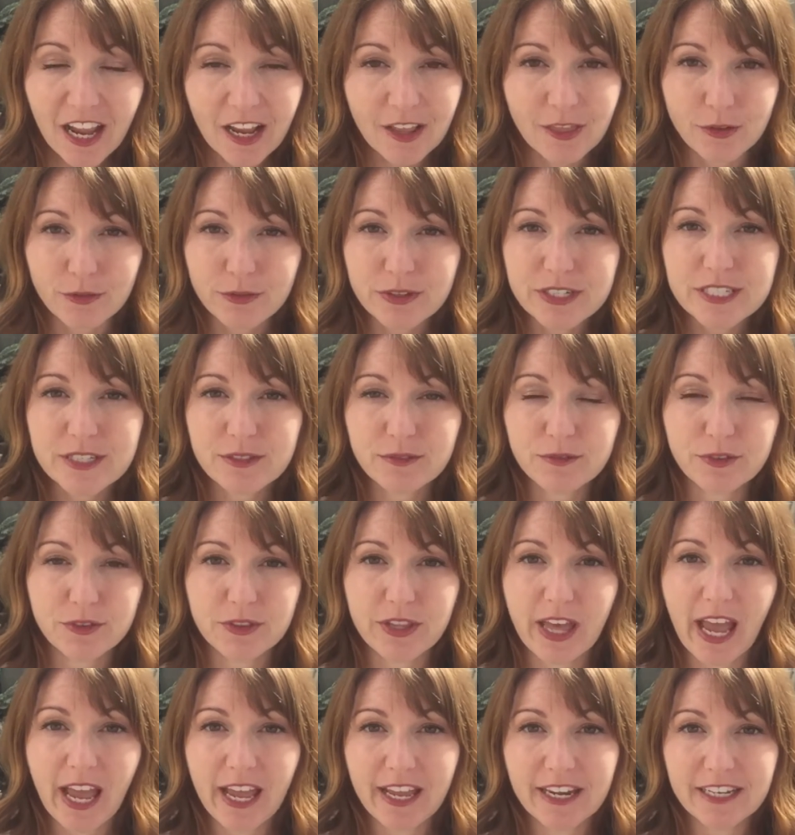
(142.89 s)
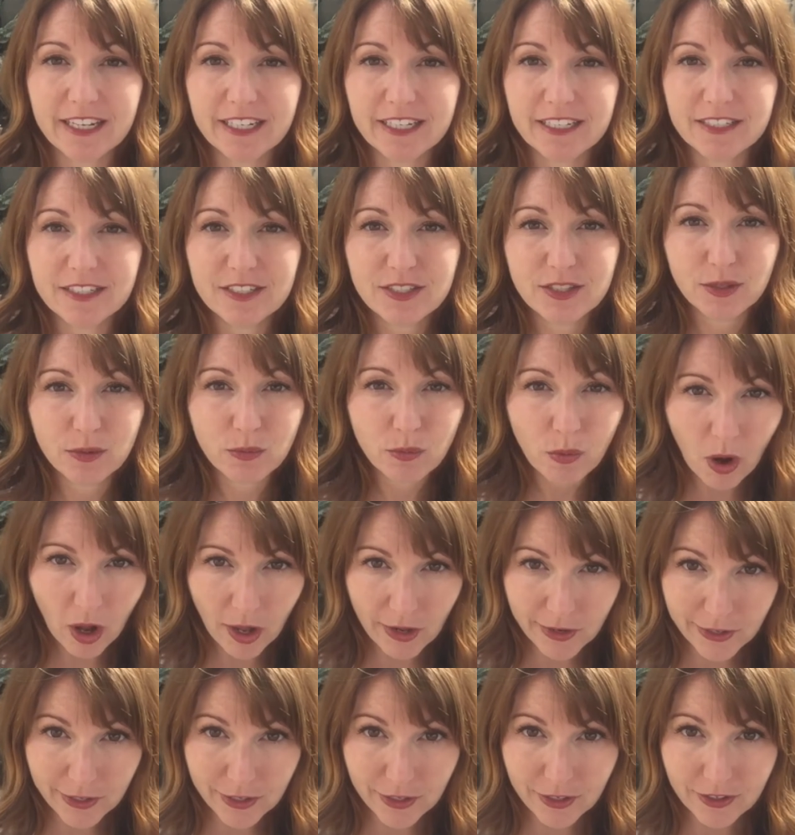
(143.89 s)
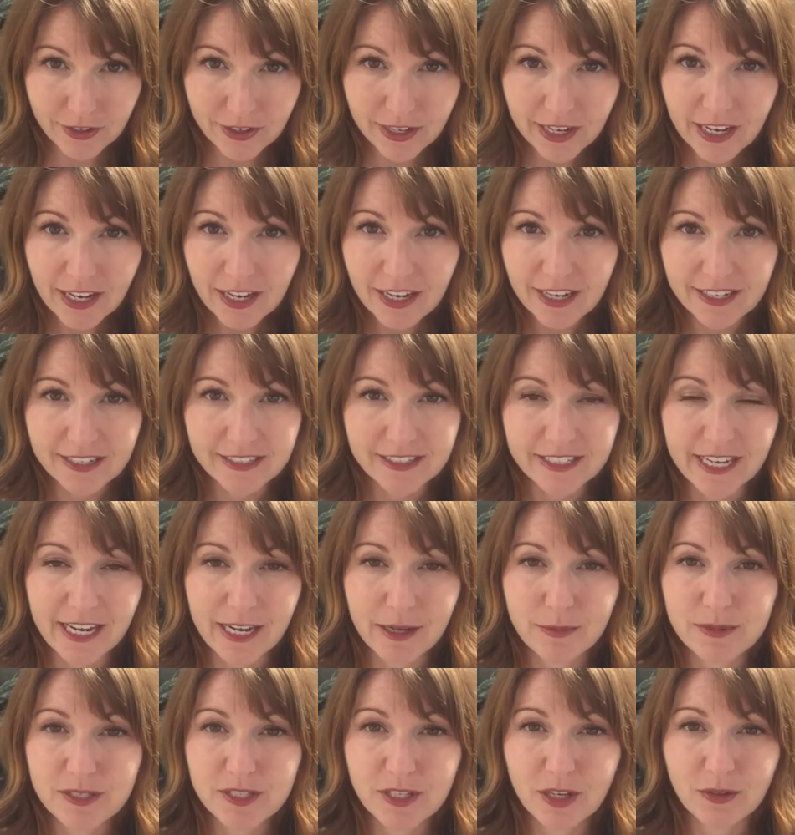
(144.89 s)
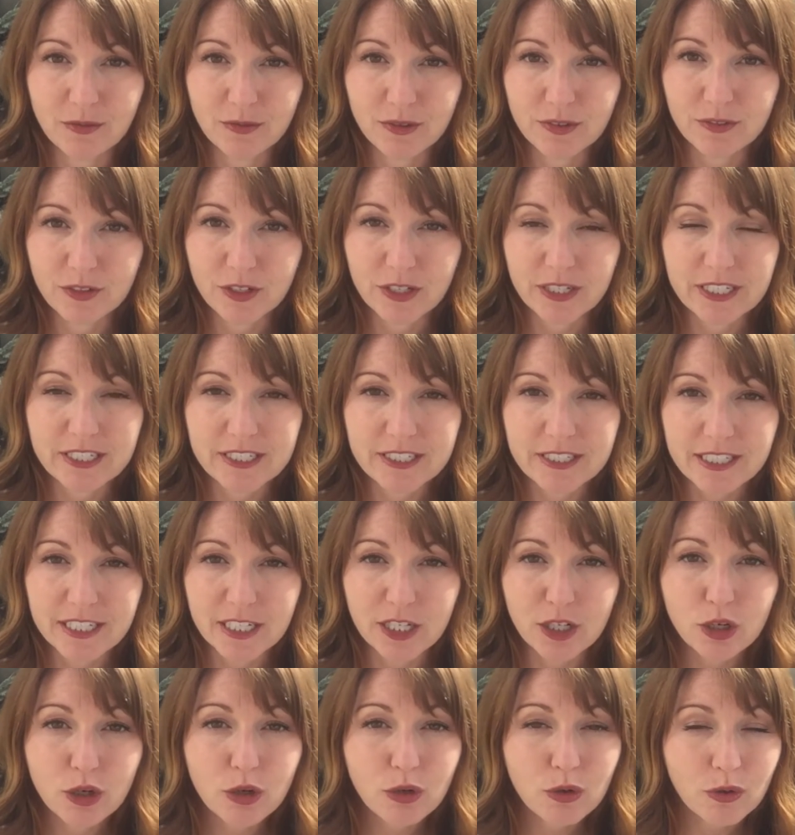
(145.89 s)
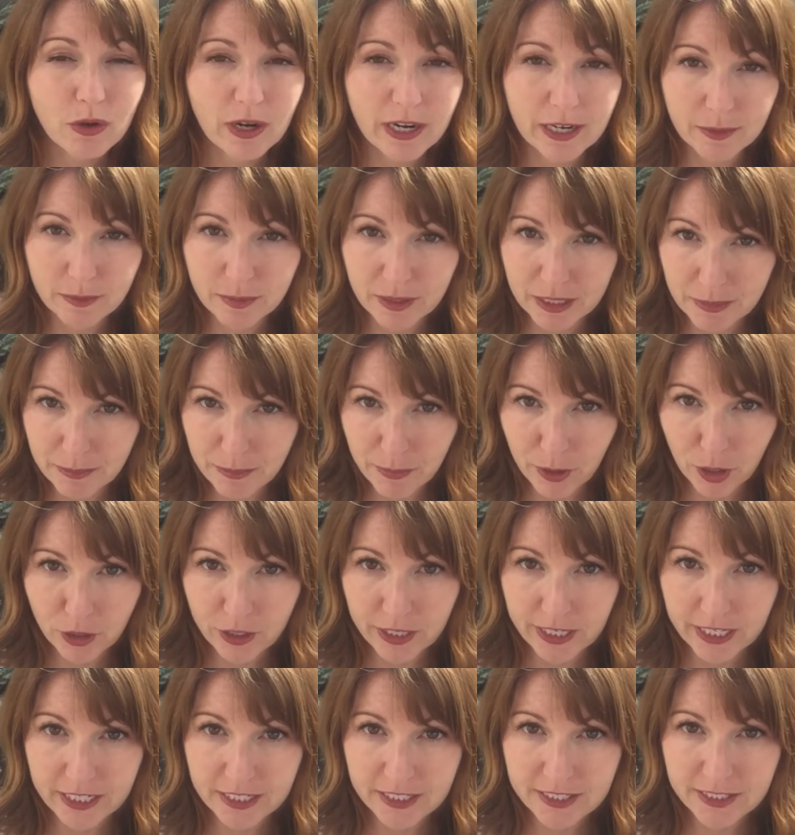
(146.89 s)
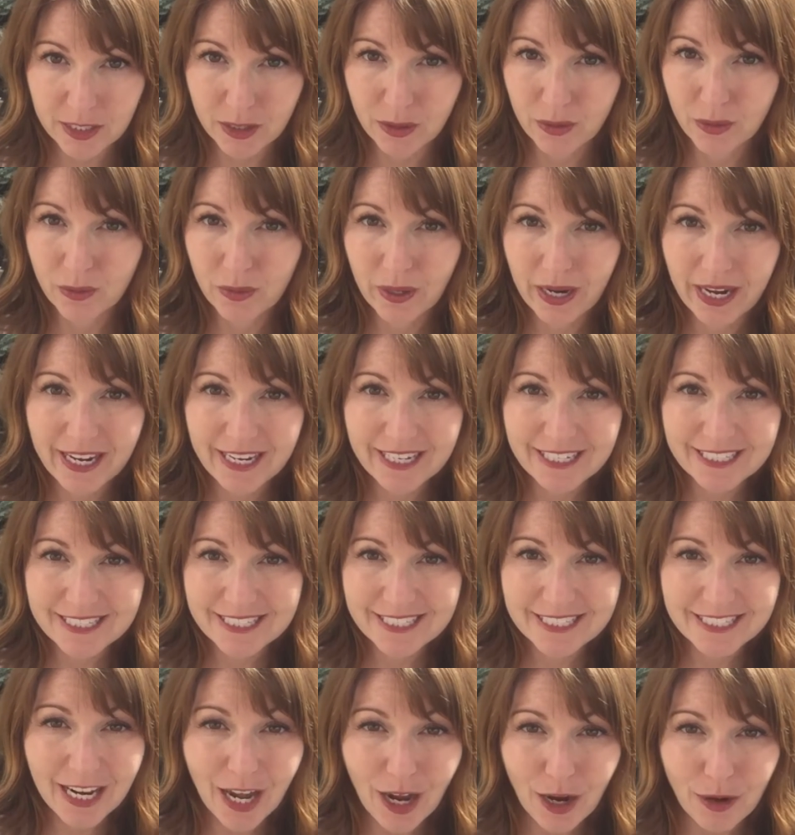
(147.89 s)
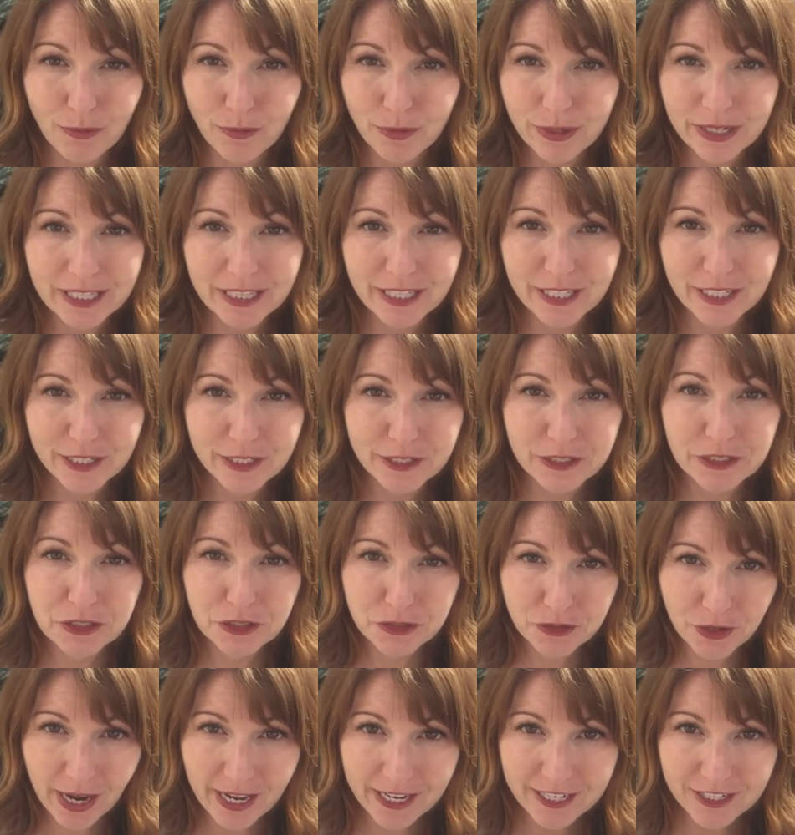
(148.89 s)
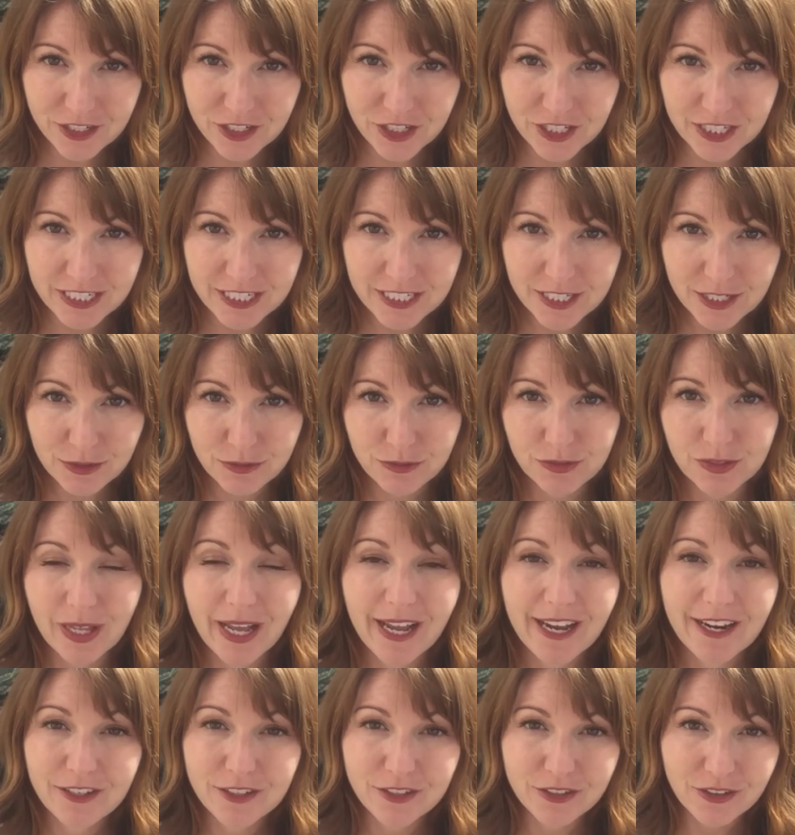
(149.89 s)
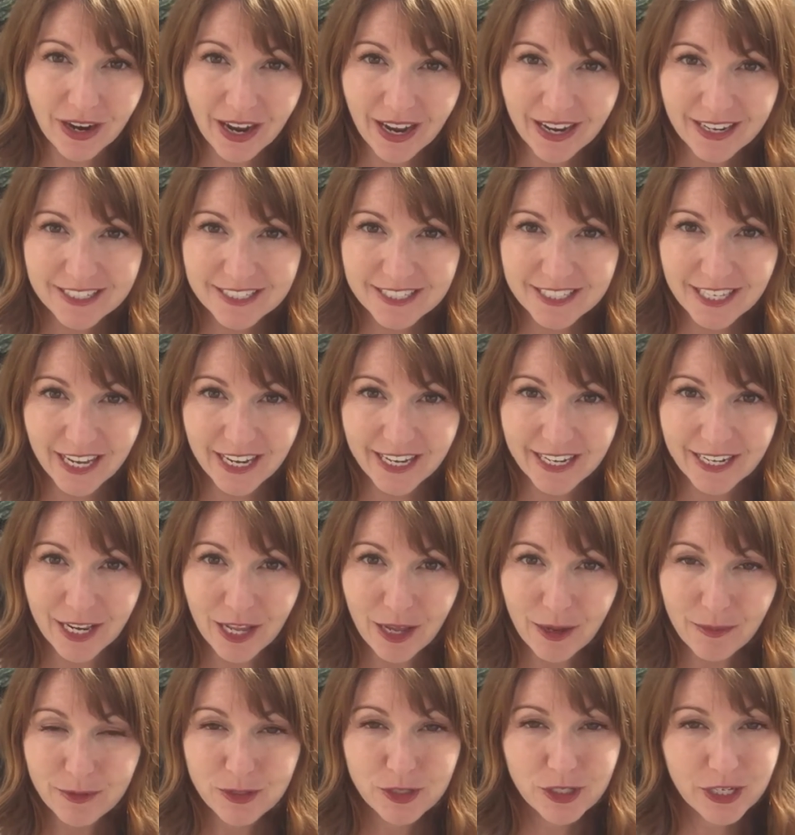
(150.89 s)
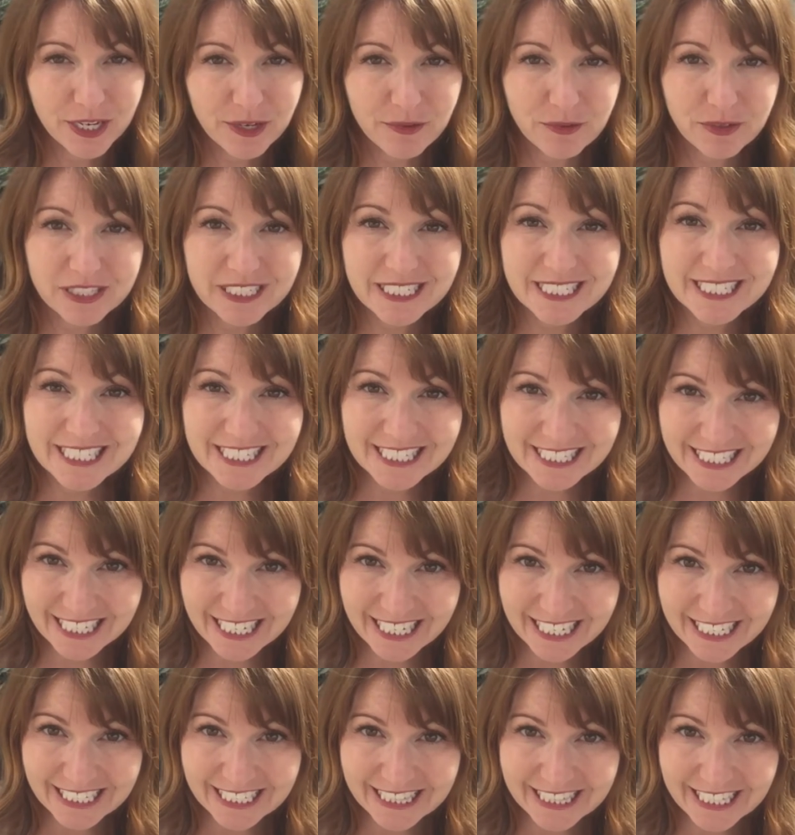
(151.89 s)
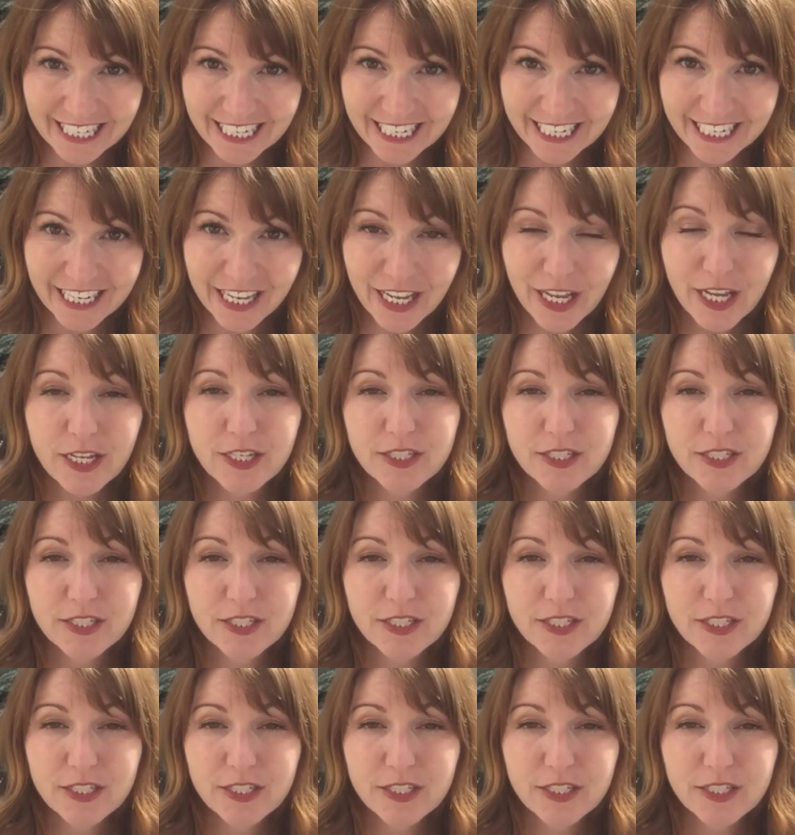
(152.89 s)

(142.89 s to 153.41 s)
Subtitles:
And the reason for that is the water in the Amazon River is incredibly murky, so it's not really a good strategy to rely on your eyesight, because you can't really see anything.